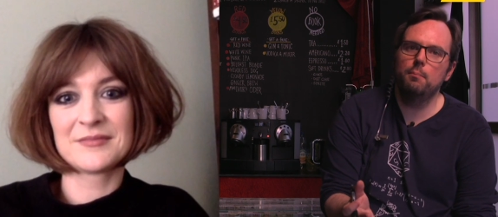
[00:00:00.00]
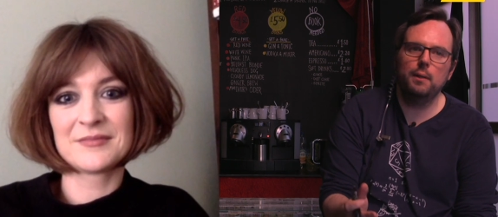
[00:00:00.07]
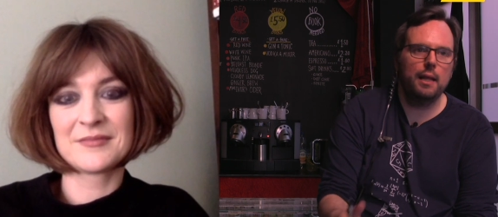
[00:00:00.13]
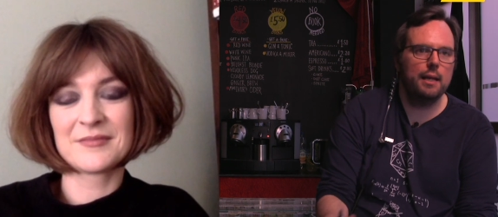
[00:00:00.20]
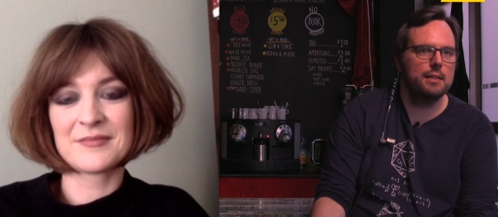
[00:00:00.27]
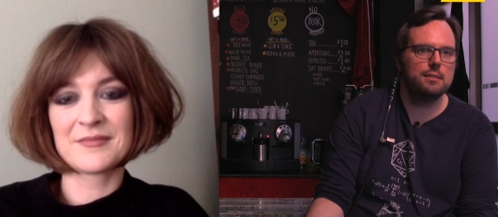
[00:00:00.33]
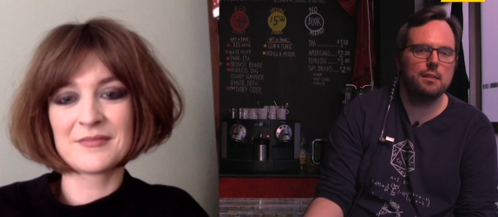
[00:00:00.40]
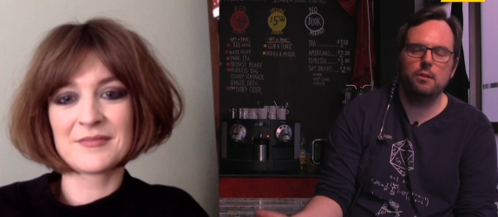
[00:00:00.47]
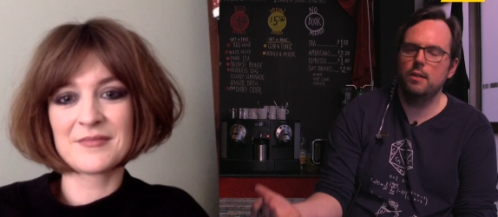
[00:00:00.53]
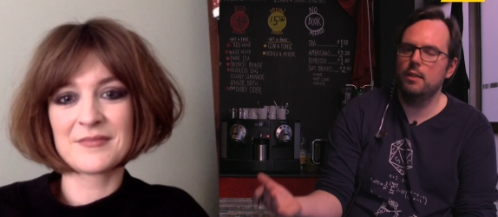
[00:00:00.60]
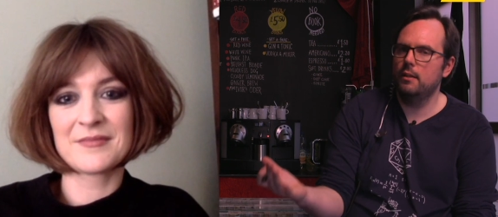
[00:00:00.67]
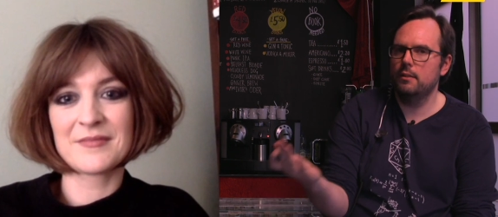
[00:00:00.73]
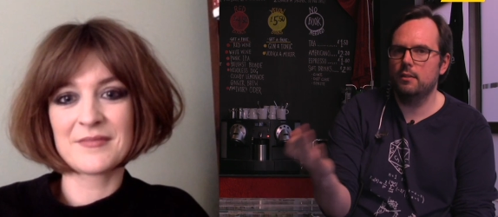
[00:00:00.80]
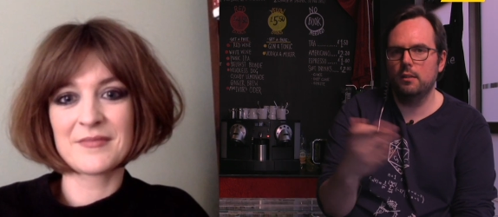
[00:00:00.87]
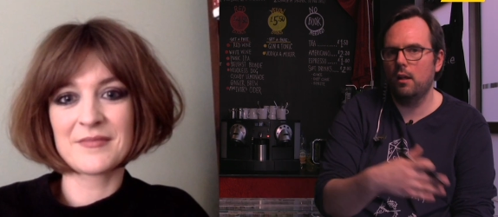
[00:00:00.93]
Speaker 1: Plays that are
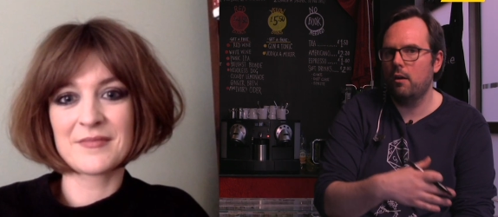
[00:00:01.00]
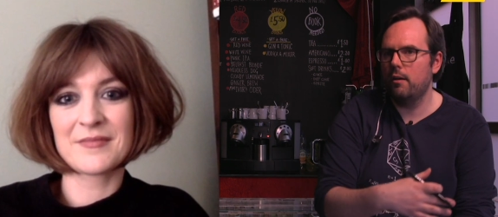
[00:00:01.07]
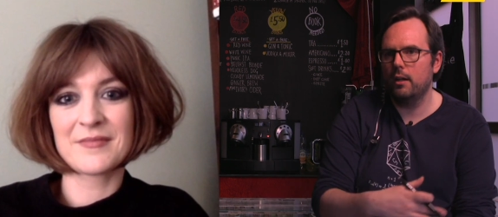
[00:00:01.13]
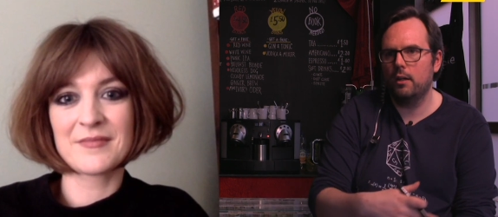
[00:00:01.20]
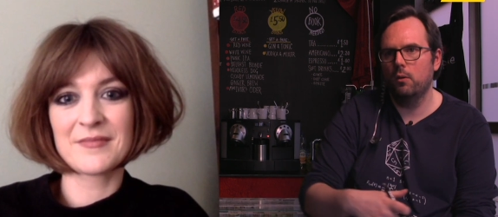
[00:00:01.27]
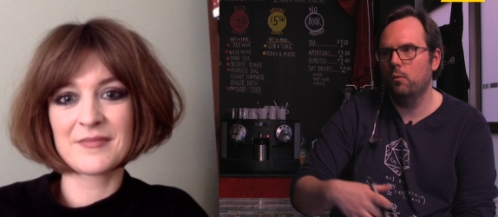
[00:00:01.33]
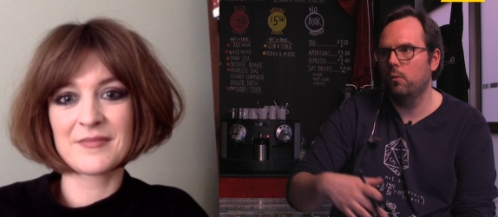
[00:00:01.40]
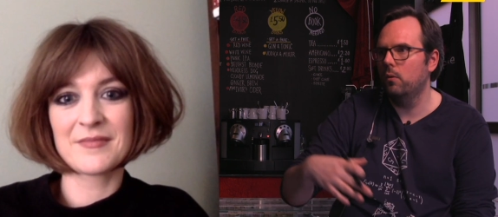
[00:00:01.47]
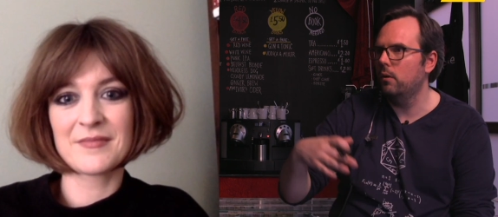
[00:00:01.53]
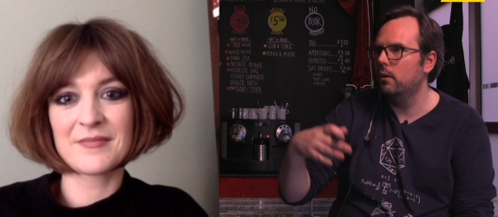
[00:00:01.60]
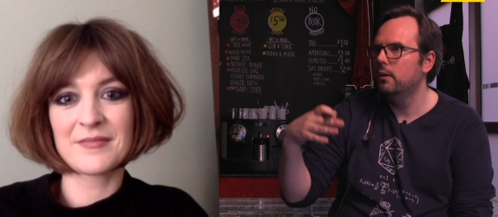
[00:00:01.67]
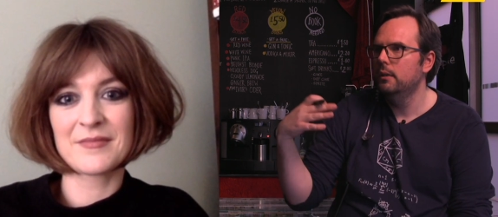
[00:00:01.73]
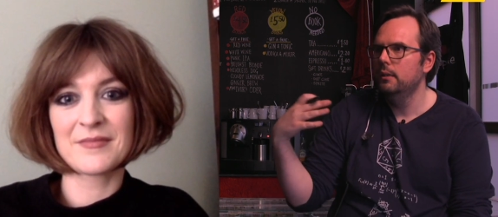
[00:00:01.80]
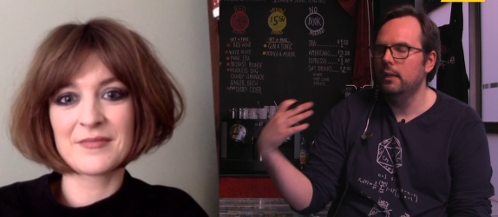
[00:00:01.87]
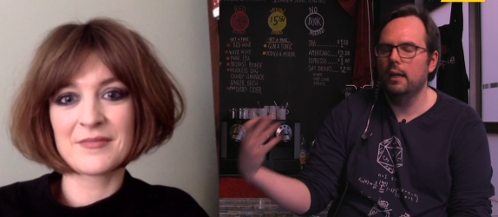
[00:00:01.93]
either at the Lyric or
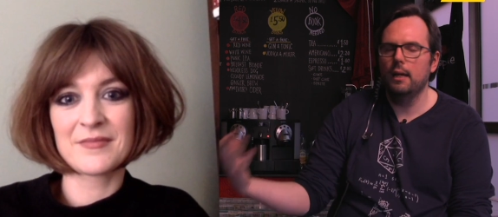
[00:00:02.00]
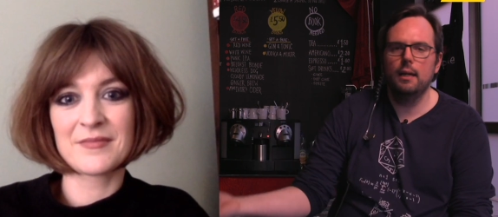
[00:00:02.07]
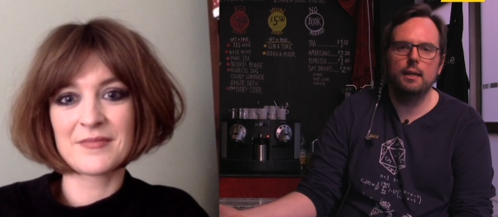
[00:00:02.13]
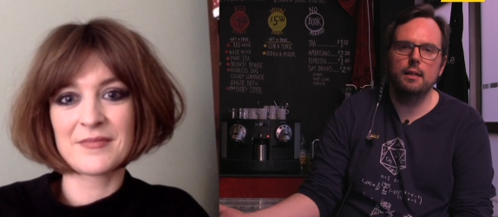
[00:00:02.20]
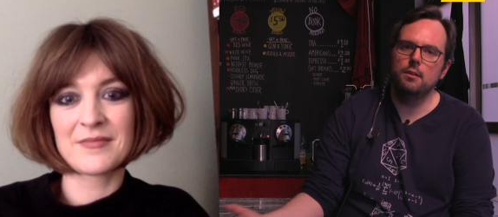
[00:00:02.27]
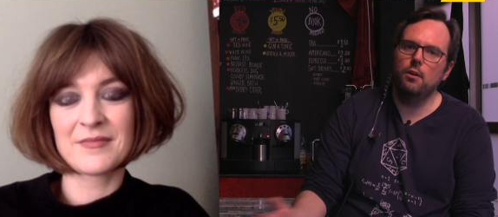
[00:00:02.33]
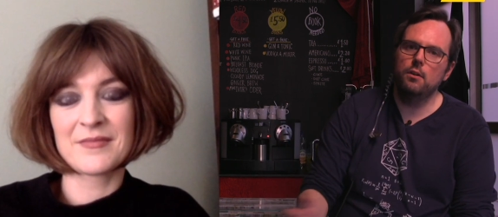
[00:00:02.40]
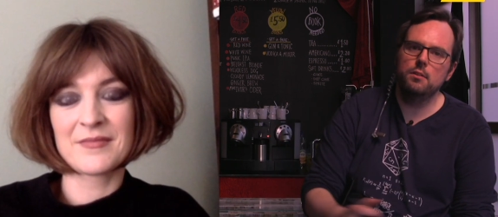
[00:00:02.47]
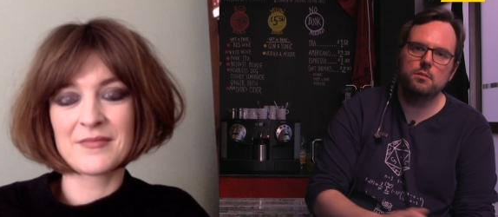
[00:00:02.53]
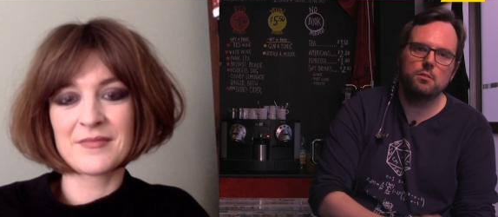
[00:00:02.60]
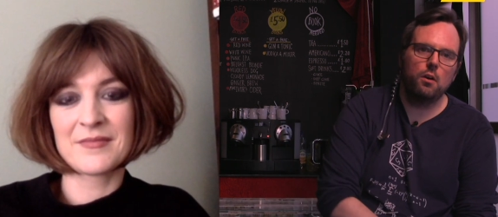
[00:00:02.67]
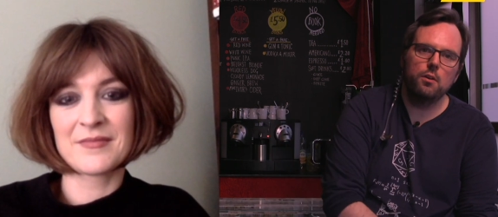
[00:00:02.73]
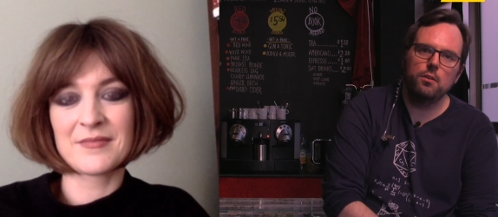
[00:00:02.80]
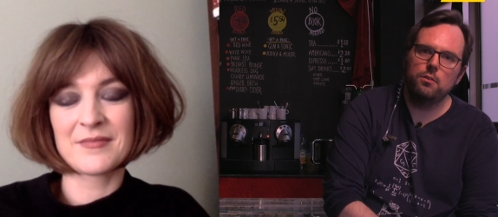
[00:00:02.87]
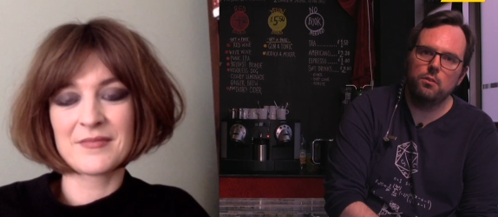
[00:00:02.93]
down
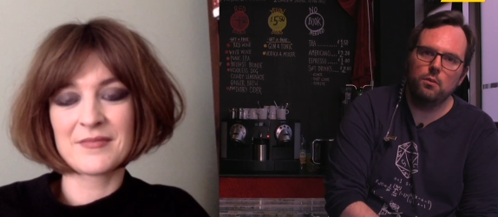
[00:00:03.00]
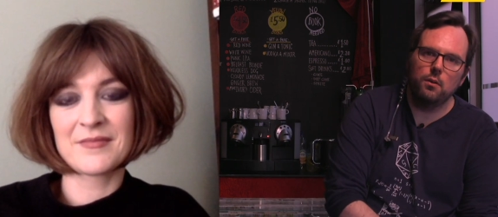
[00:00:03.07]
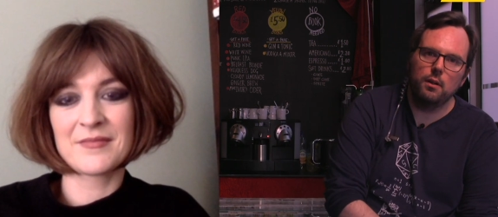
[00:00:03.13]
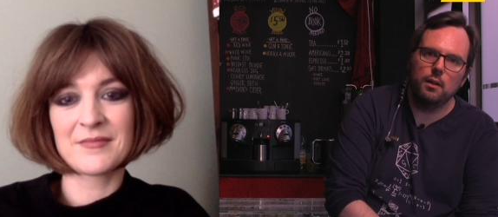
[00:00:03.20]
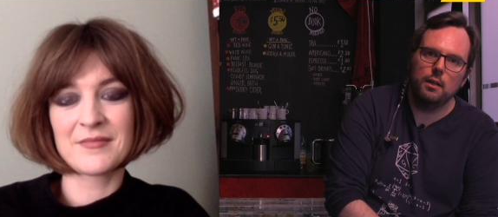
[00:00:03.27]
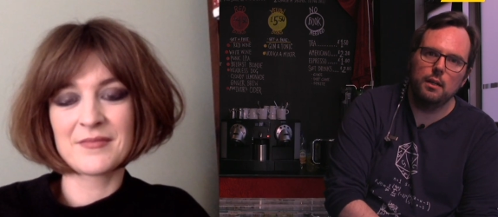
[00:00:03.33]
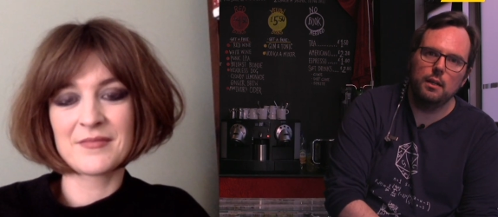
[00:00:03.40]
south or